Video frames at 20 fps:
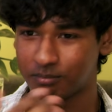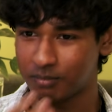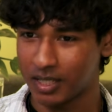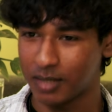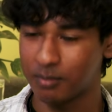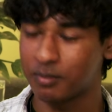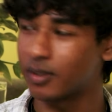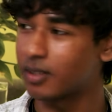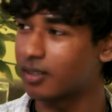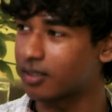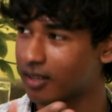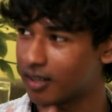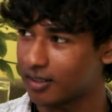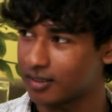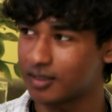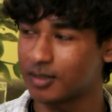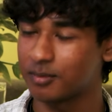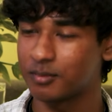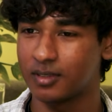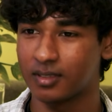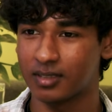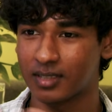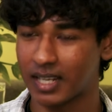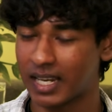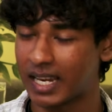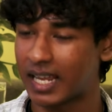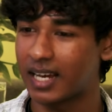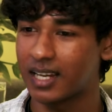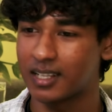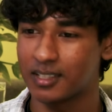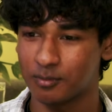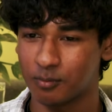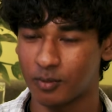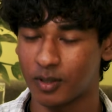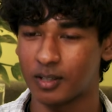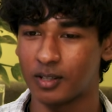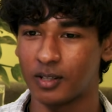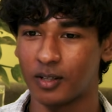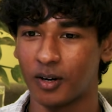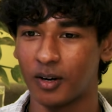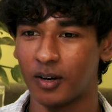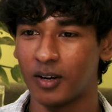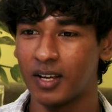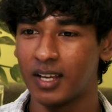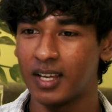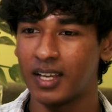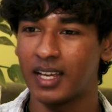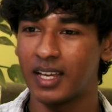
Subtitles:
people, customers, clients, whatnot,